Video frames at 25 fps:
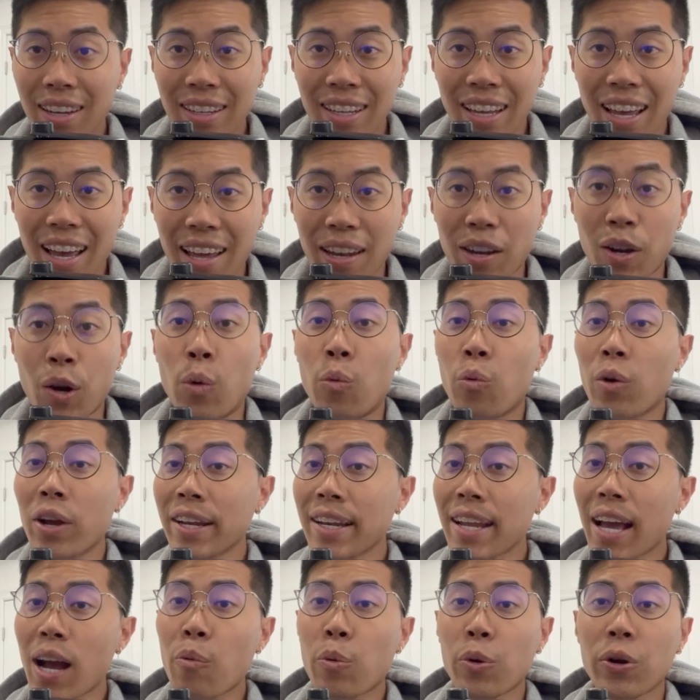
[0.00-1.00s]
again, right
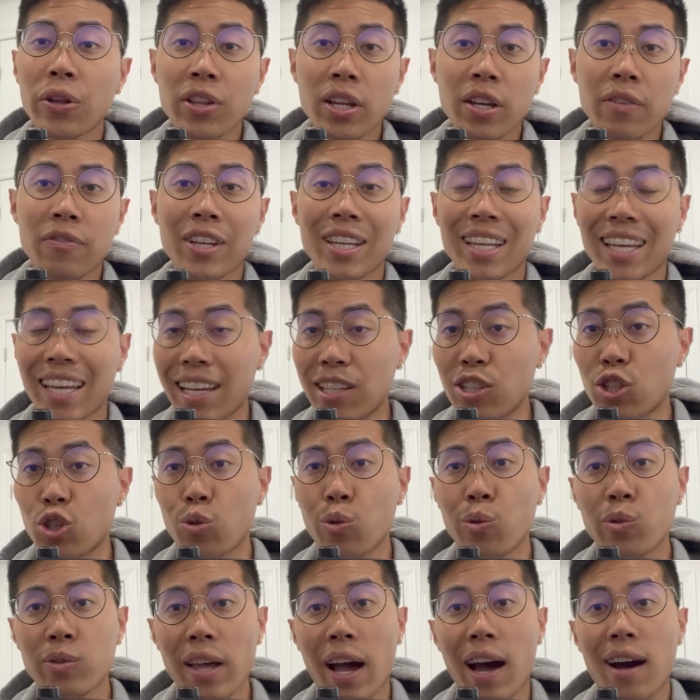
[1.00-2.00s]
now we're living in
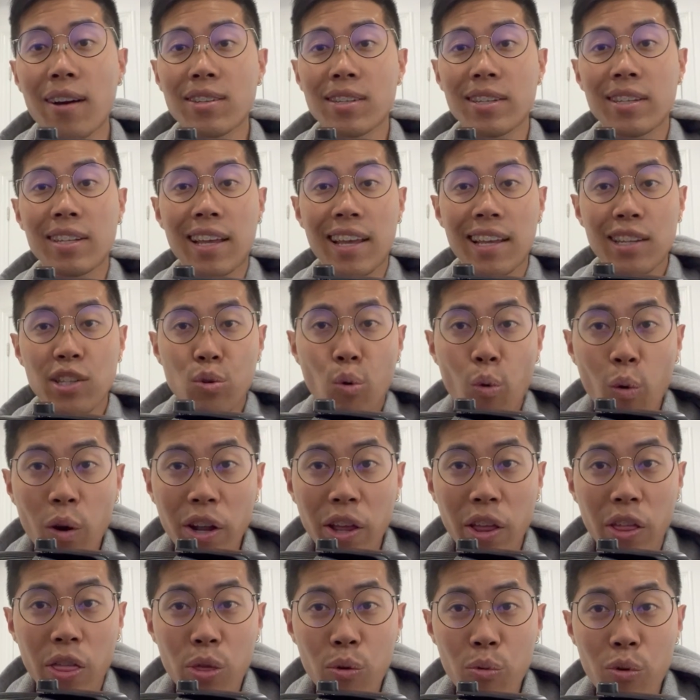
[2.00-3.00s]

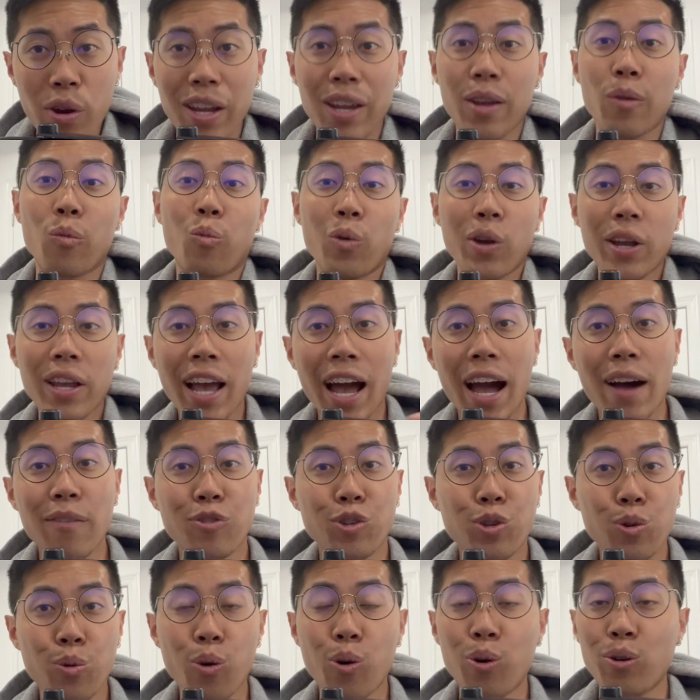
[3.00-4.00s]
2023. We have
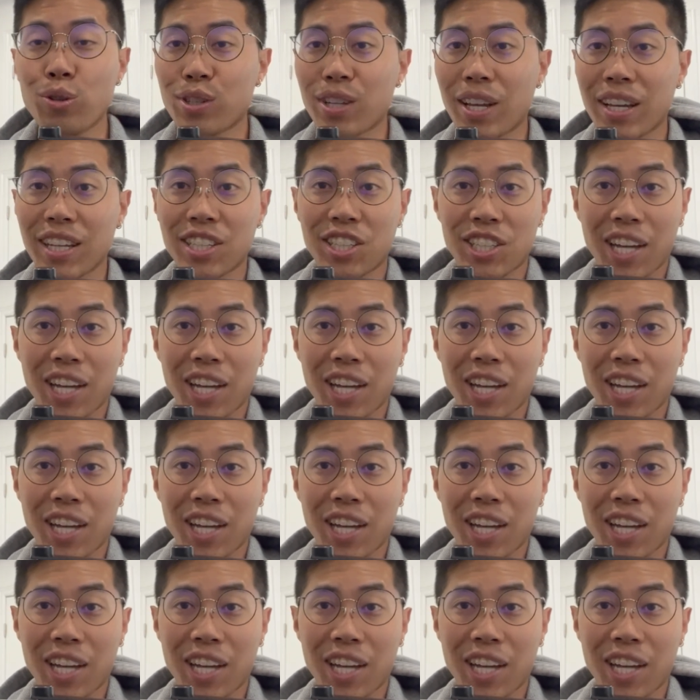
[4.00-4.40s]
tools like